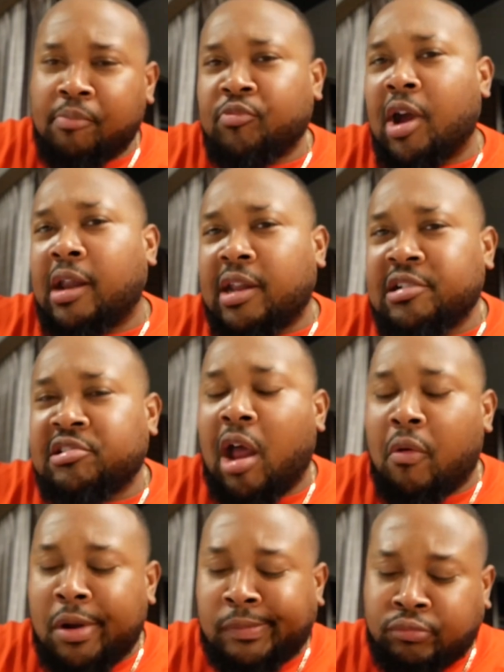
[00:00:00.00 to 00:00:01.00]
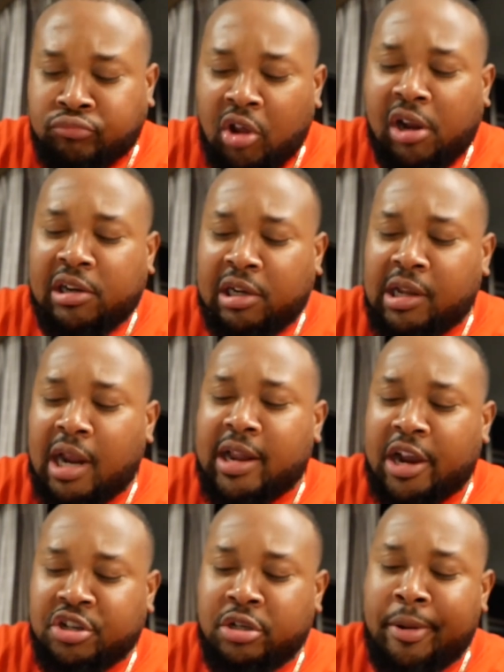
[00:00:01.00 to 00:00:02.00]
I like that one. I like it a lot,
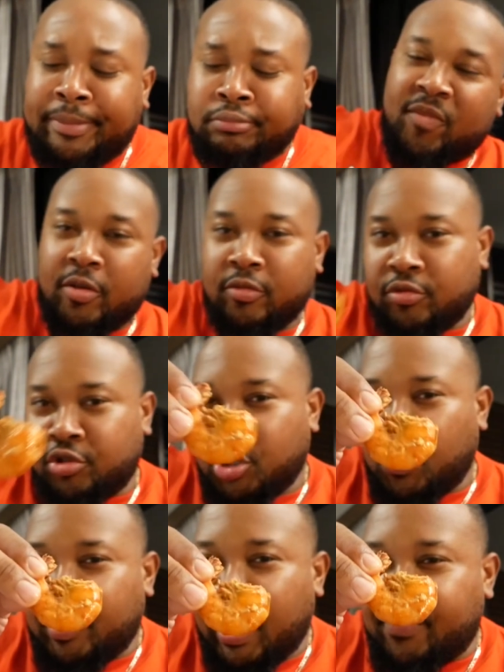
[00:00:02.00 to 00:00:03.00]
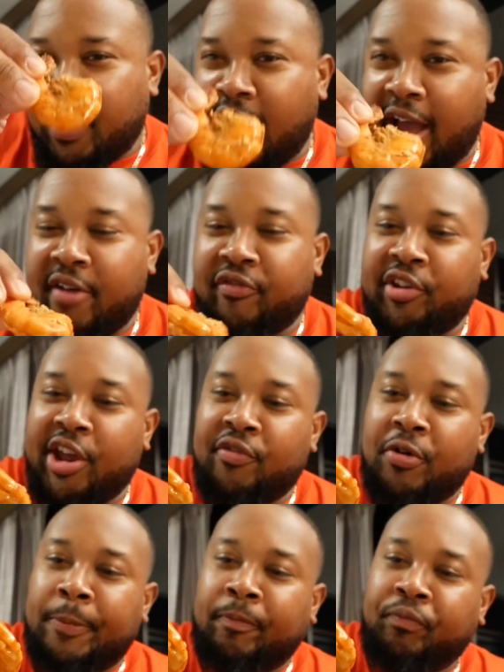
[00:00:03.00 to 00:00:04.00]
actually. So here we have the hot flavor.